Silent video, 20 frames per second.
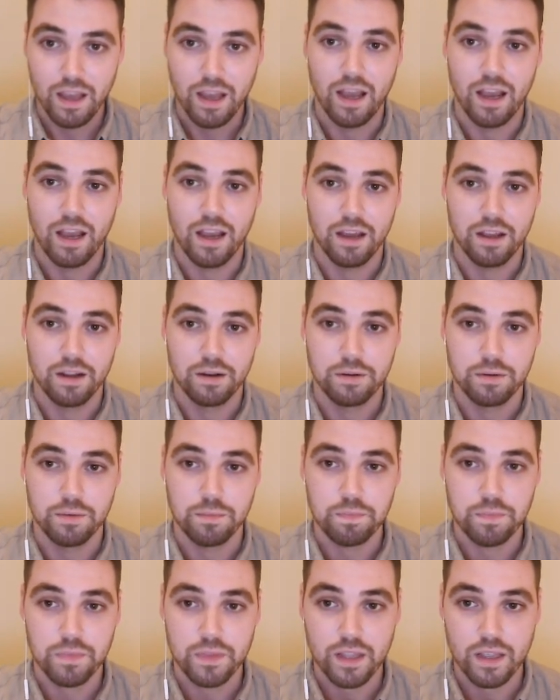
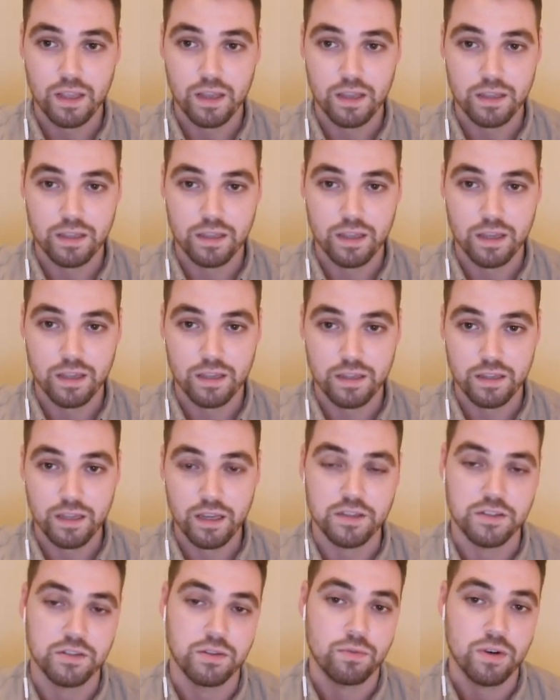And
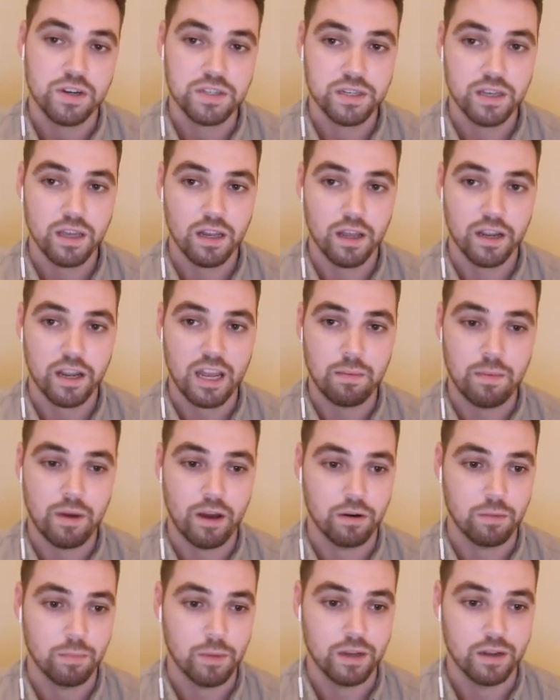yeah, so the Rust CLI came
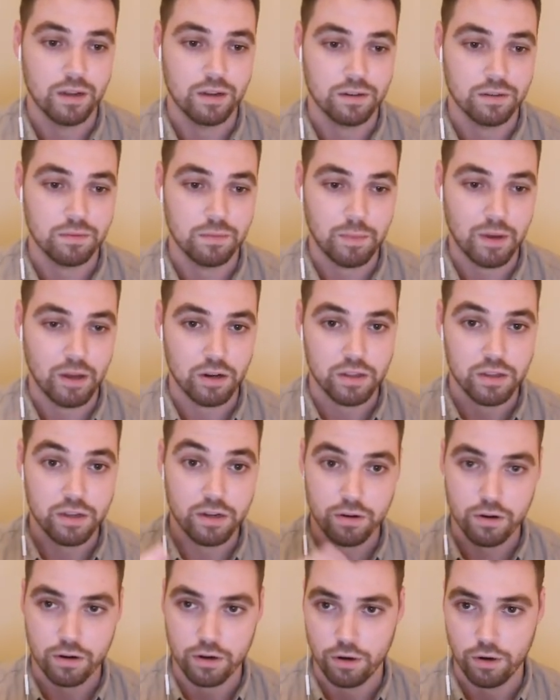out about a
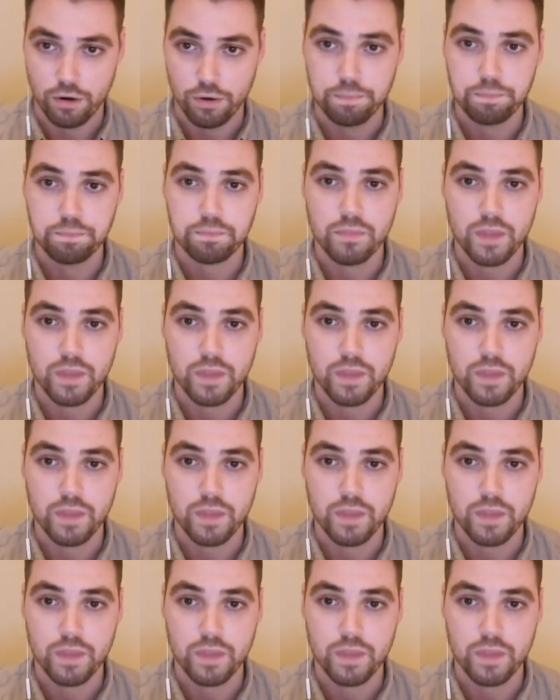year ago,